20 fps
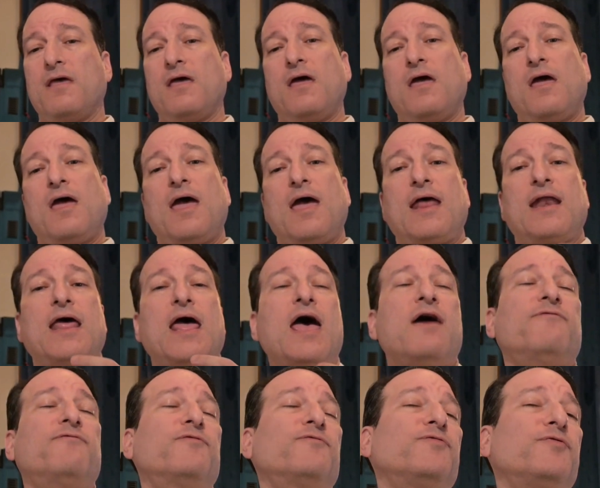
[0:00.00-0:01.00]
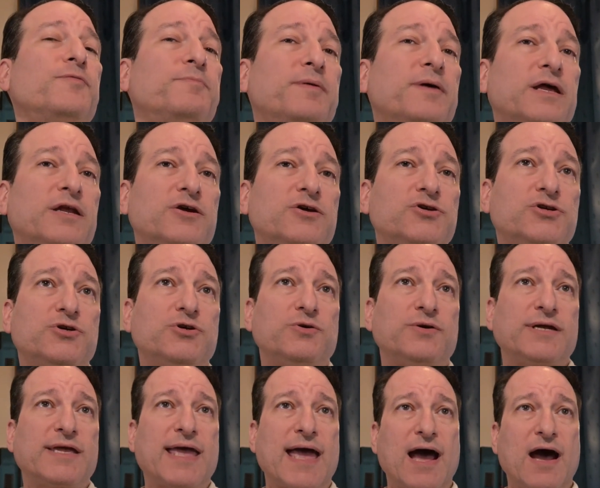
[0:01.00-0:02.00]
And heaven forbid you should
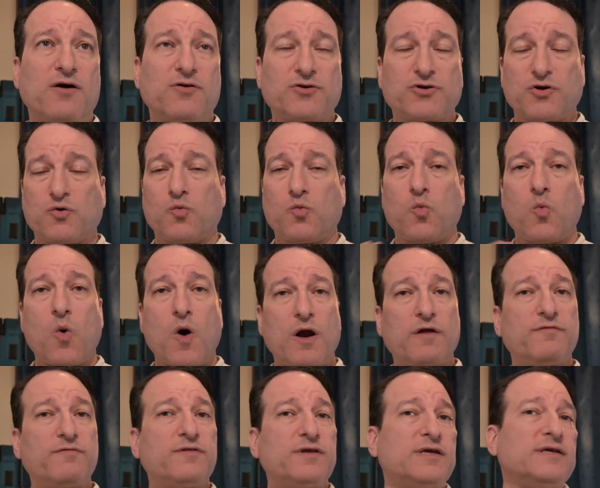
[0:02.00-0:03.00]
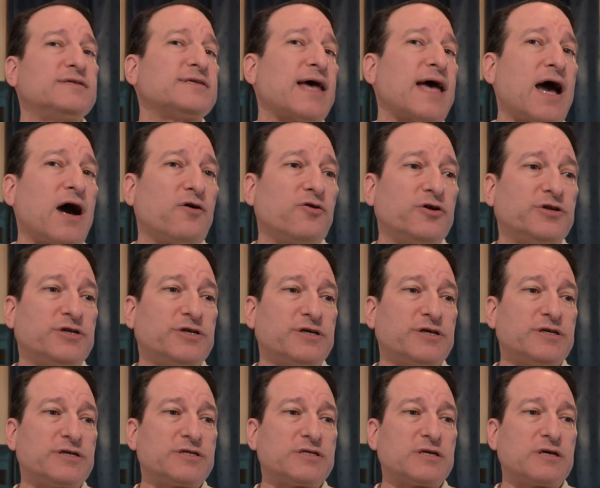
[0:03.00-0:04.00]
encounter one of these
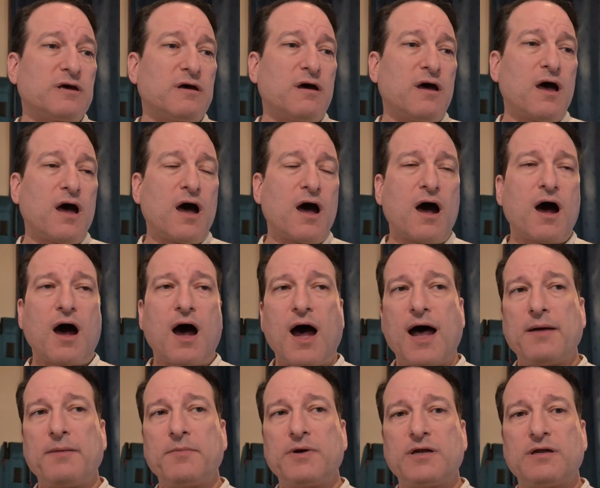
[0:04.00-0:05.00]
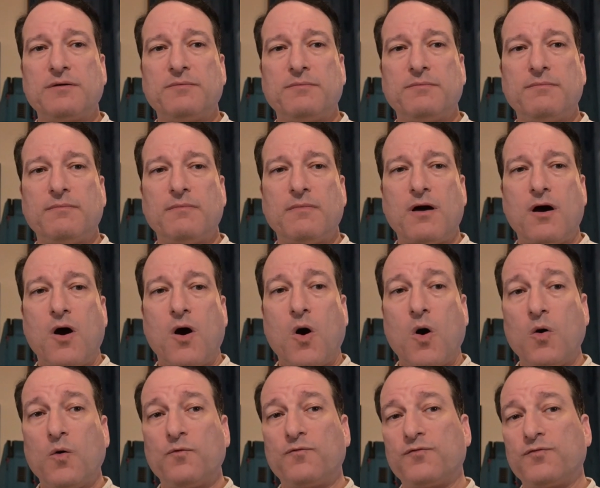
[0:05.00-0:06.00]
outages. I'm going to
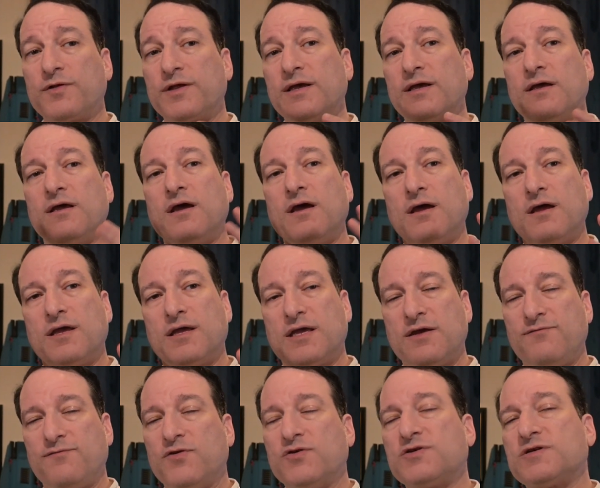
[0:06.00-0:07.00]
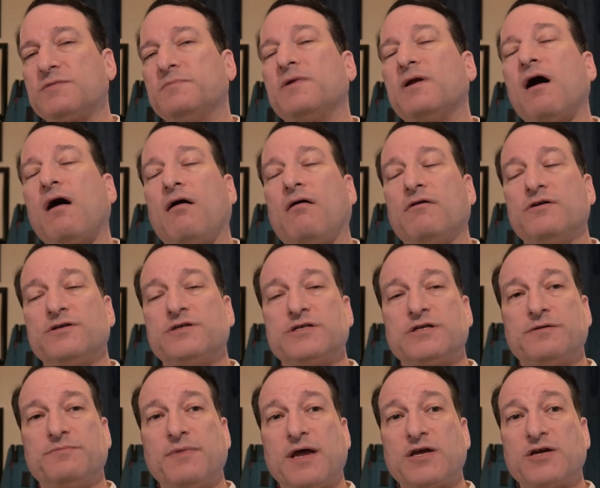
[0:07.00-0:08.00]
hopefully give you some knowledge to
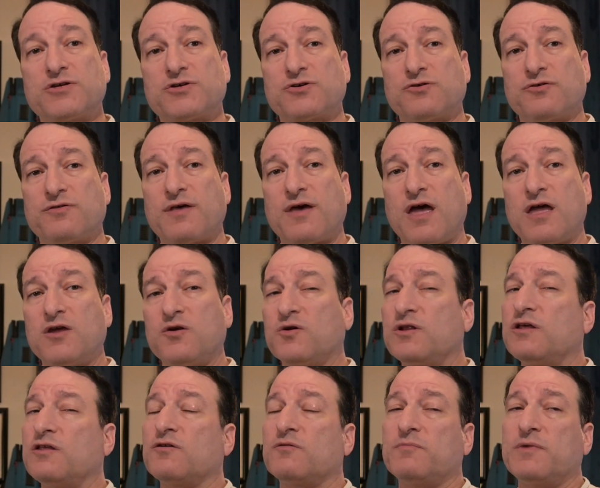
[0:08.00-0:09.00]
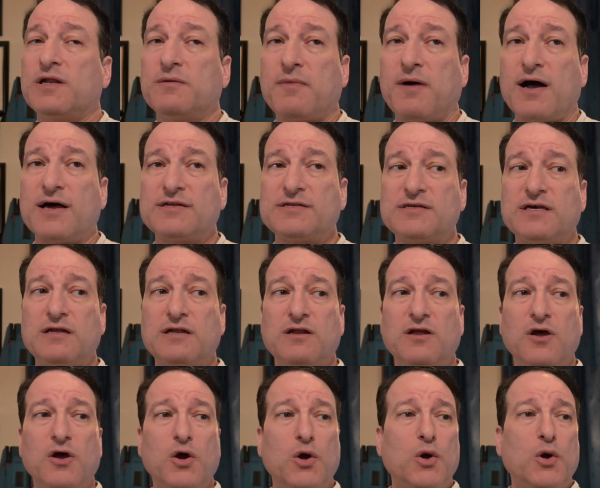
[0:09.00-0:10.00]
make sure that you can either minimize it
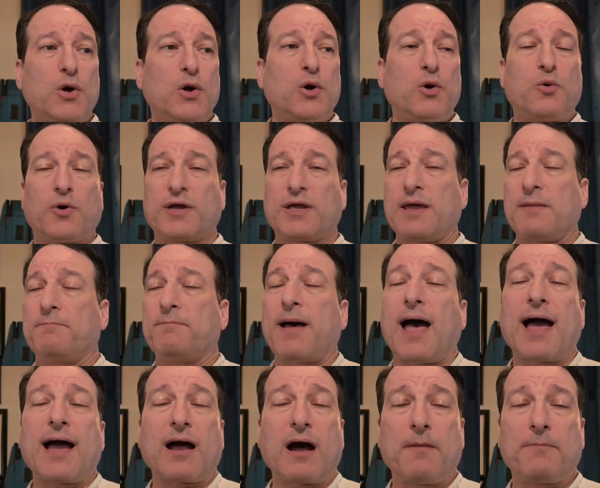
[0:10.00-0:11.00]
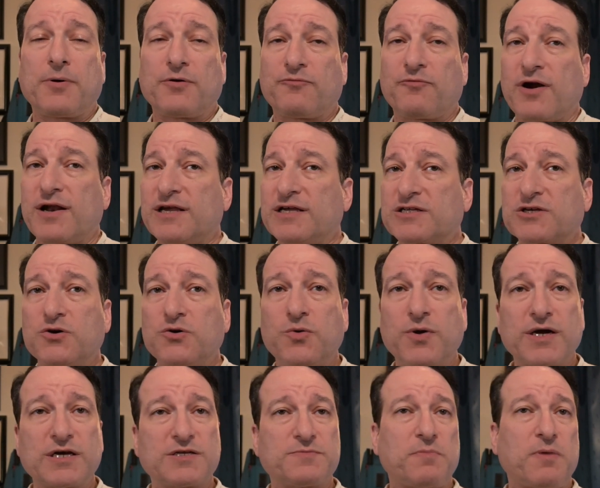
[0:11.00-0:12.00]
or get back up and running as
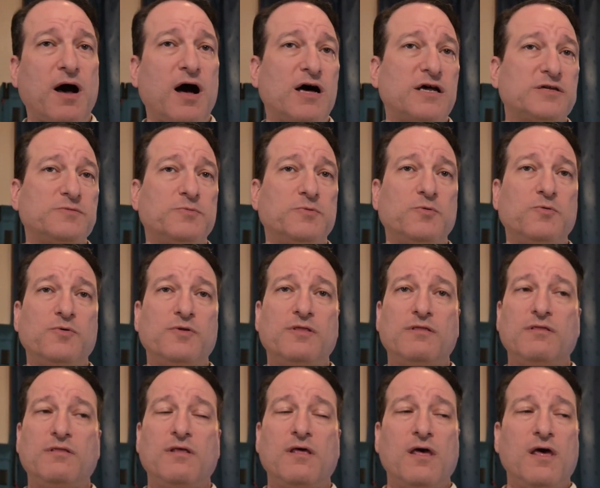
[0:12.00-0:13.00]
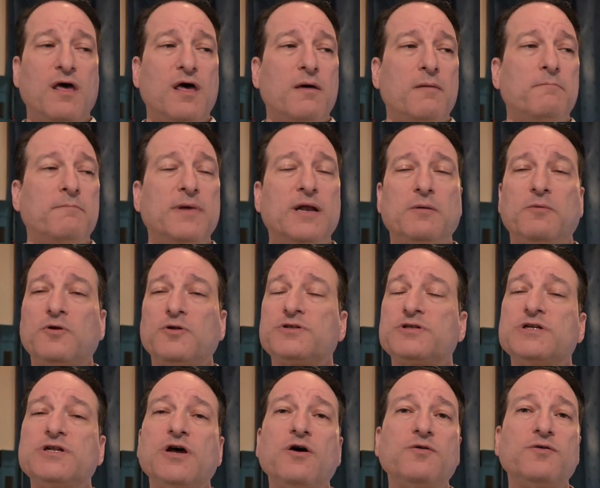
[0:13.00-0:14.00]
quick as possible with minimal to
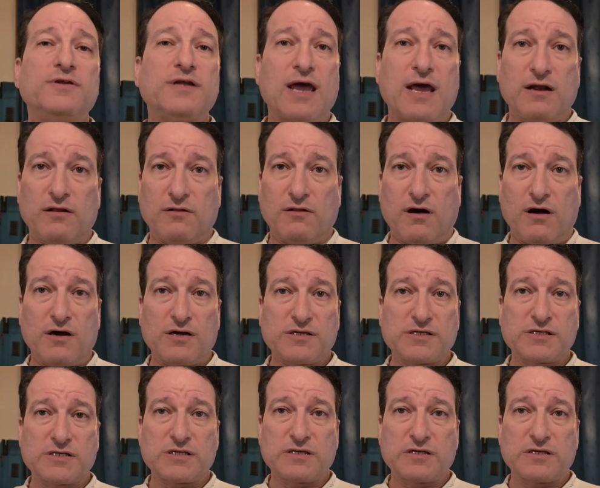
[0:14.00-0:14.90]
no data loss.